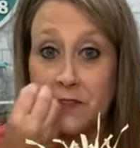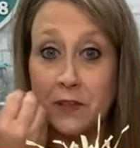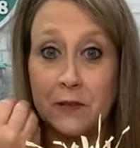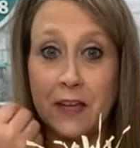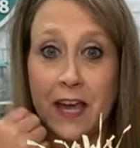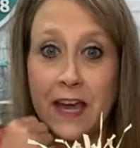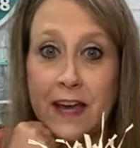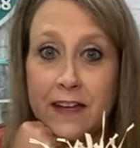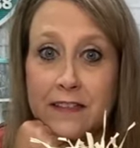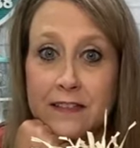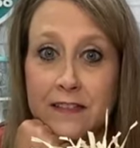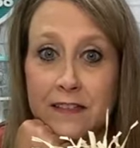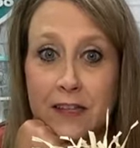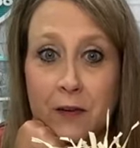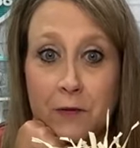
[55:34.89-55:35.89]
So
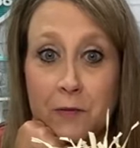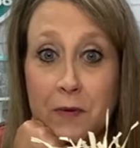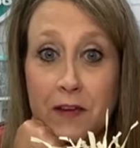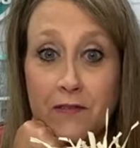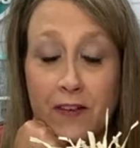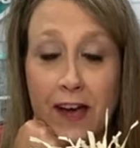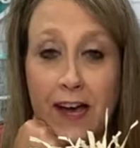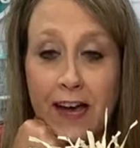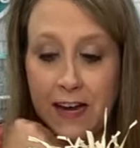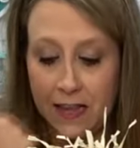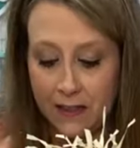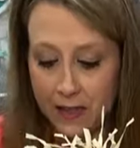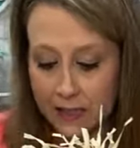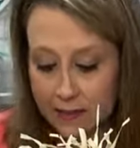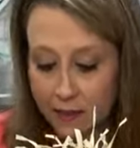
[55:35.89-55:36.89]
yes, it would be fine.
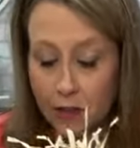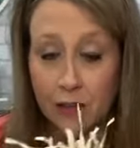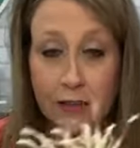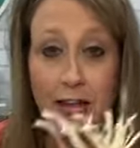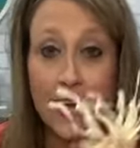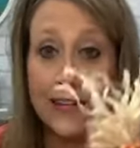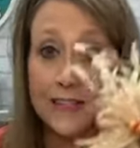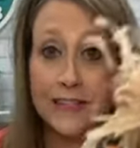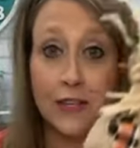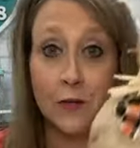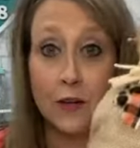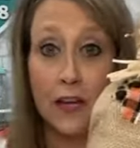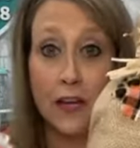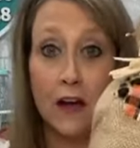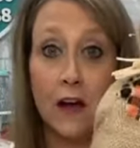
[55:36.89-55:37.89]
And these little lights
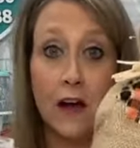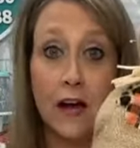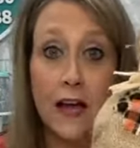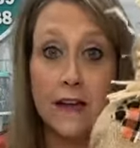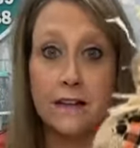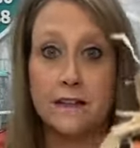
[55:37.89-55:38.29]
don't get hot.